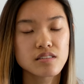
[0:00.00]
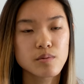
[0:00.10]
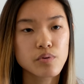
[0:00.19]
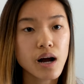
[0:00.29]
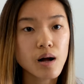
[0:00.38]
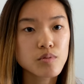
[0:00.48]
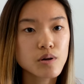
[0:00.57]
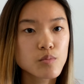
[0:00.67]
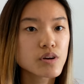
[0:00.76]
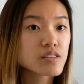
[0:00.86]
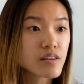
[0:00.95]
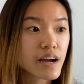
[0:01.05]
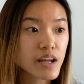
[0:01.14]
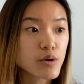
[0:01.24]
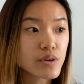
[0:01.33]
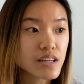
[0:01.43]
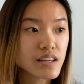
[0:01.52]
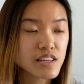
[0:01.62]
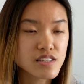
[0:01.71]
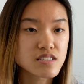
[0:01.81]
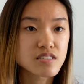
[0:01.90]
the problem with our AoE
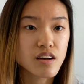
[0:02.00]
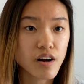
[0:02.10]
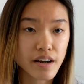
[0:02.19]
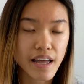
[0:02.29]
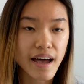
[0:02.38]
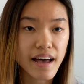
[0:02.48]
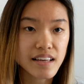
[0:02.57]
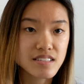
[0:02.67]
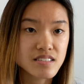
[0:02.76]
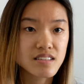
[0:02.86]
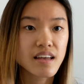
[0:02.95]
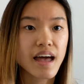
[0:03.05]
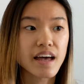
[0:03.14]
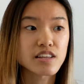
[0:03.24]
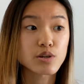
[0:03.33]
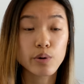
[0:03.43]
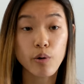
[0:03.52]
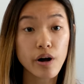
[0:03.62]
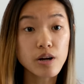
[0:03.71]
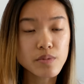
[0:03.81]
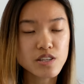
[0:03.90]
is our casts and the
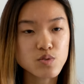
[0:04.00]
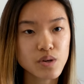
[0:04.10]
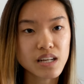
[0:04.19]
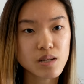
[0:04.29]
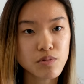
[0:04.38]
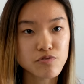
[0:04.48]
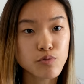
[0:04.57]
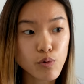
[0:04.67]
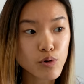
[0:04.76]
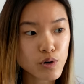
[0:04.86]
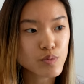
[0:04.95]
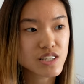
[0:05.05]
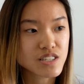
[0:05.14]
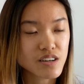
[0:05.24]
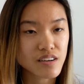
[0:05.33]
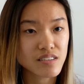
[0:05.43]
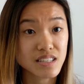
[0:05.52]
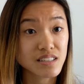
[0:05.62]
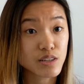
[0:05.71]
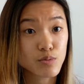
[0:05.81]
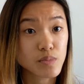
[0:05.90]
requirements we need before we start
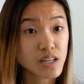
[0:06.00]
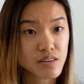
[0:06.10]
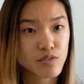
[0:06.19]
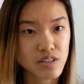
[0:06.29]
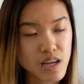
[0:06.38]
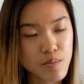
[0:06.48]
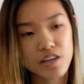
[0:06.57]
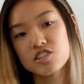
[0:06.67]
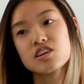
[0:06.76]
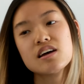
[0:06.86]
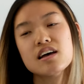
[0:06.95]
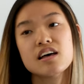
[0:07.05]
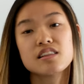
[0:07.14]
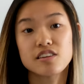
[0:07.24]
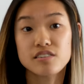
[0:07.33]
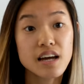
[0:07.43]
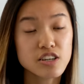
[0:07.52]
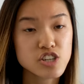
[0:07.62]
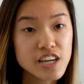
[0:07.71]
dealing meaningful damage. They're not